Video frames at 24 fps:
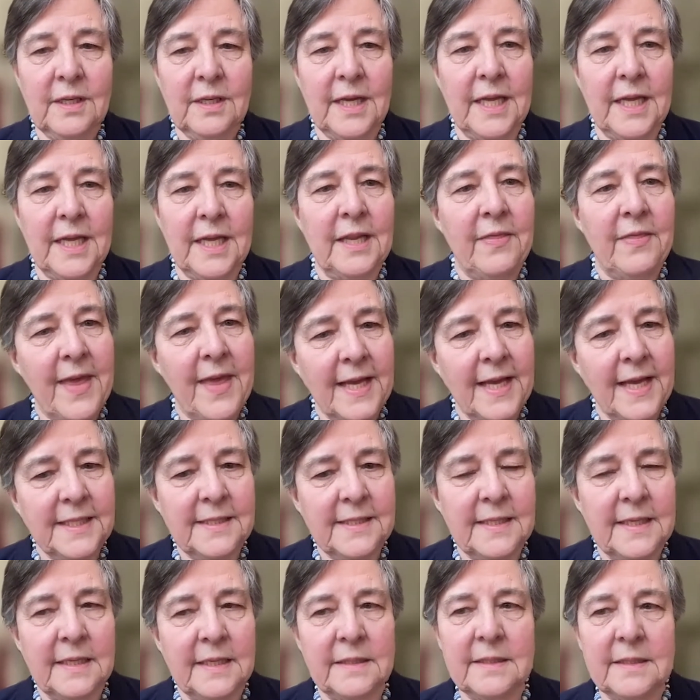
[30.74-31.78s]
And in that
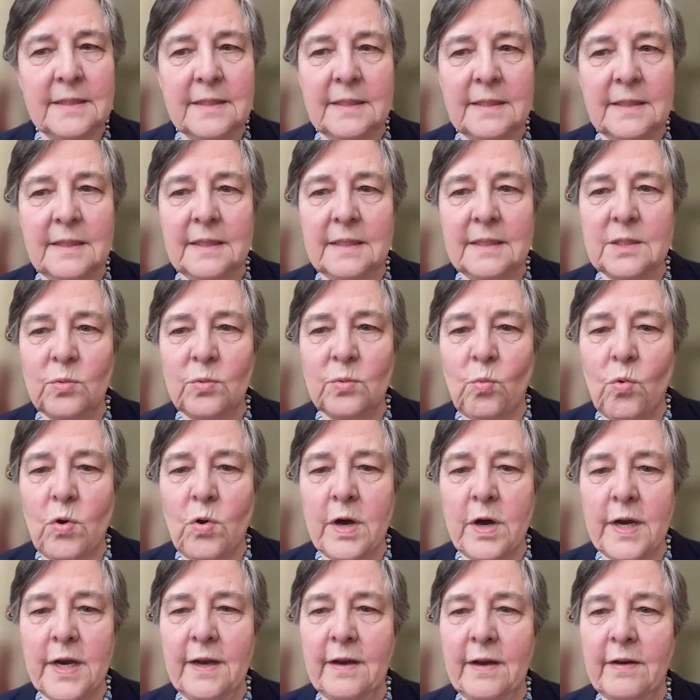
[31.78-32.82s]
sense, it's
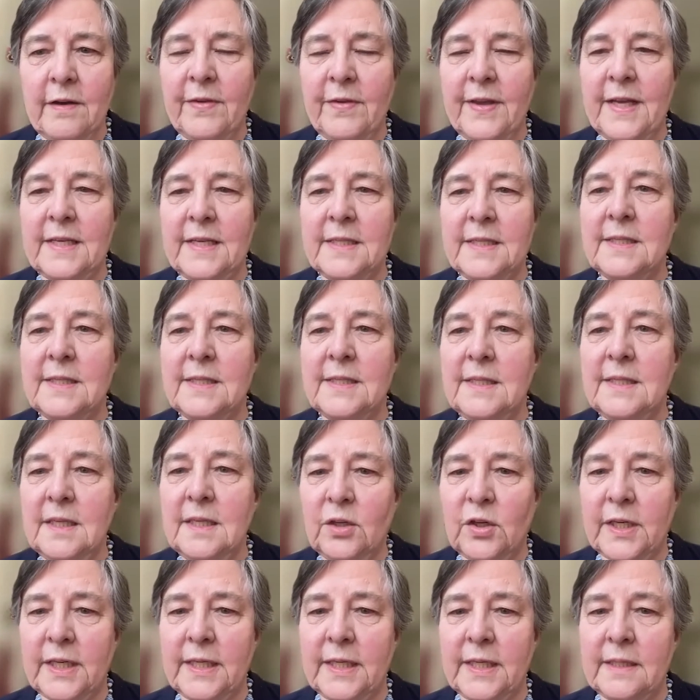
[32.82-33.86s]
one of a
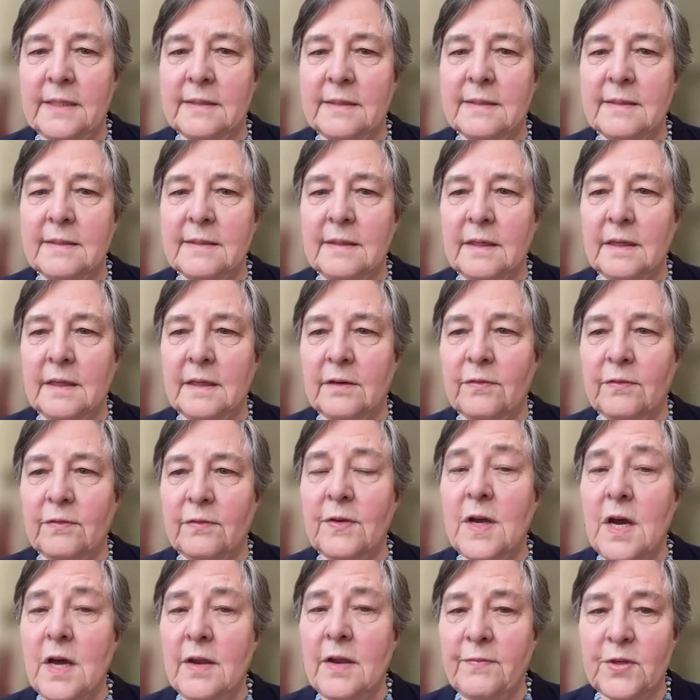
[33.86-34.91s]
series of
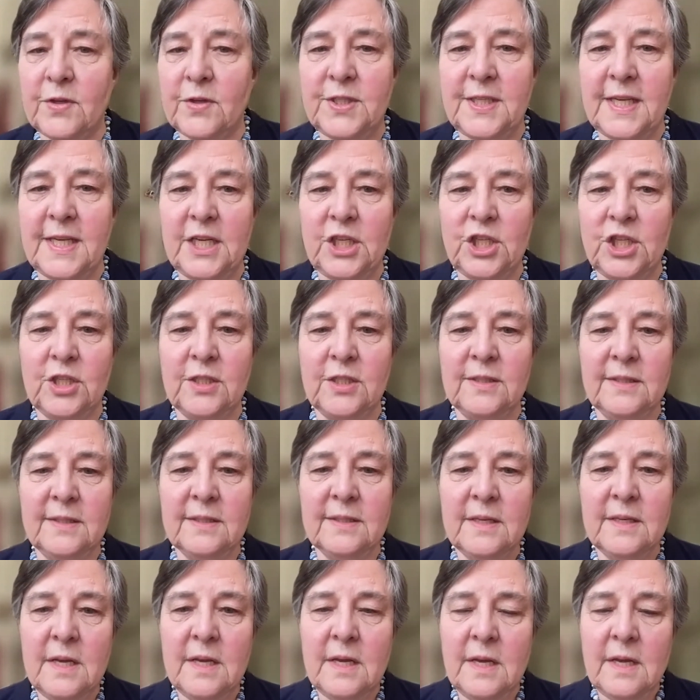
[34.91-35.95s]
conversations
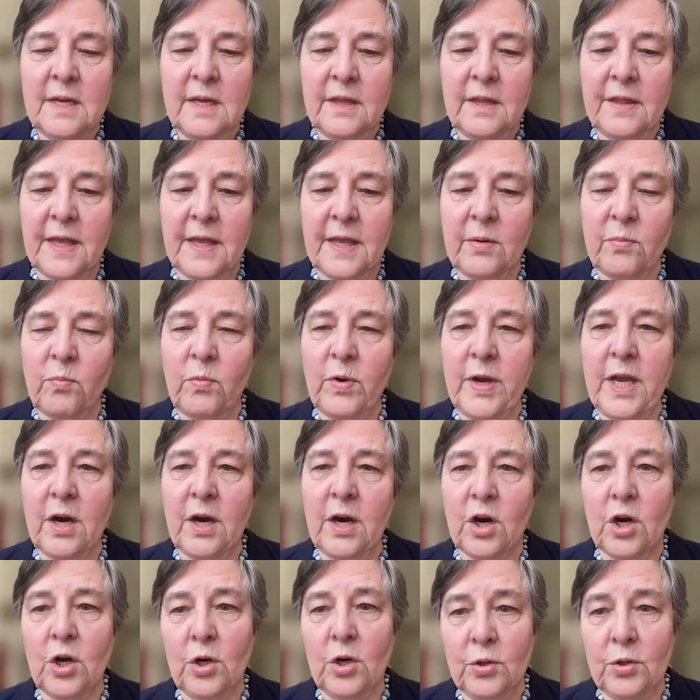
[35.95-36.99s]
that we
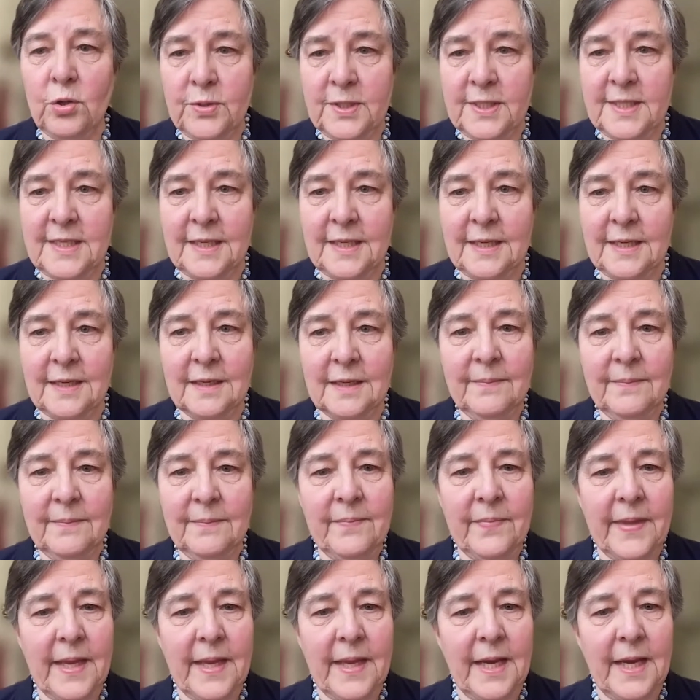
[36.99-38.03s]
are hosting
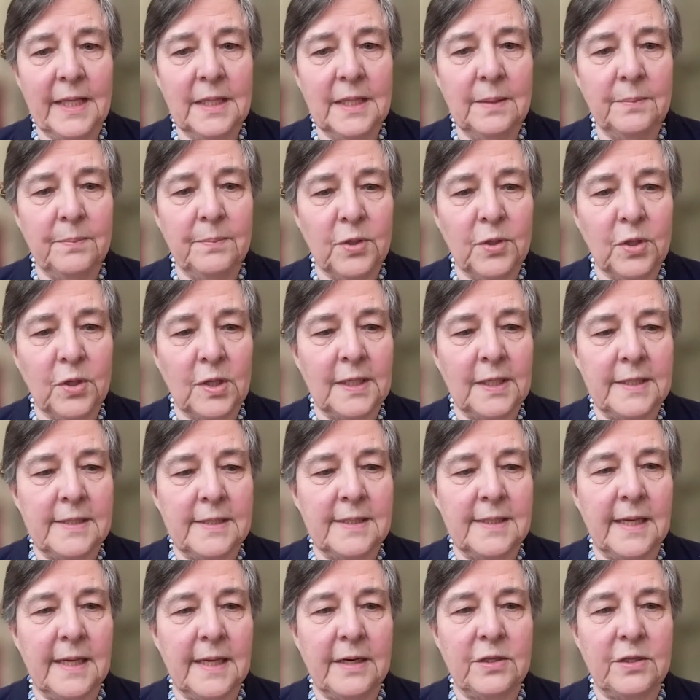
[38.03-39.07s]
at the Berkeley
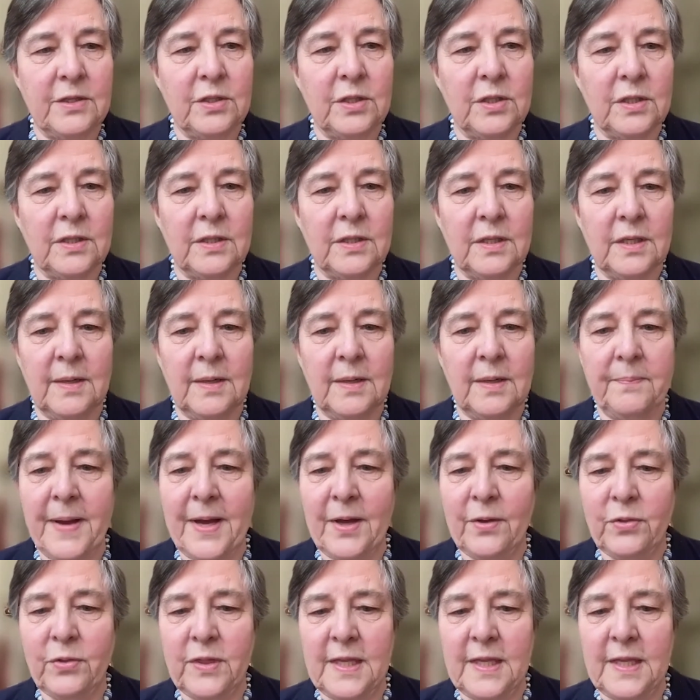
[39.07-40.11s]
Center
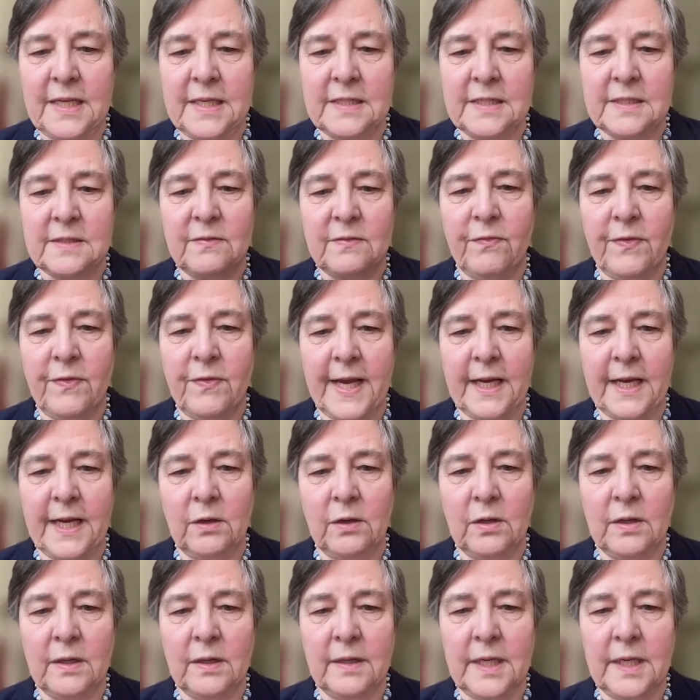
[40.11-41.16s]
about these
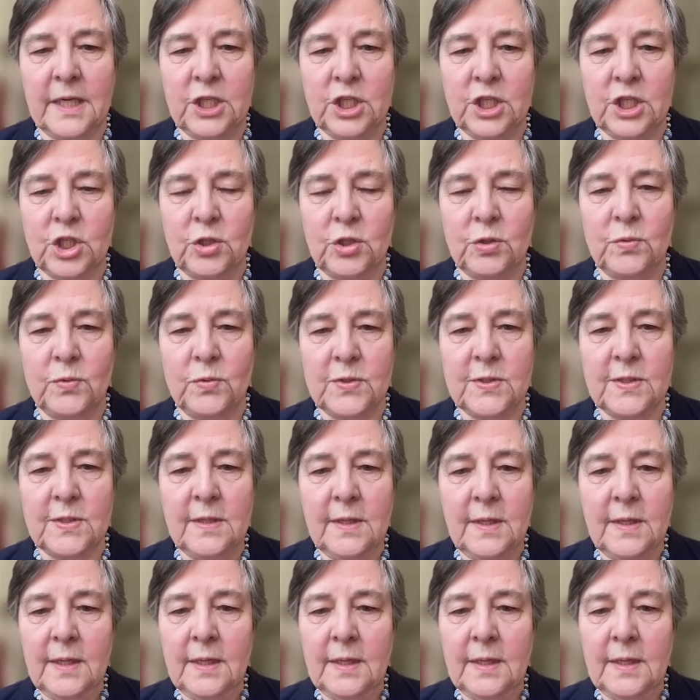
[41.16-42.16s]
vital issues.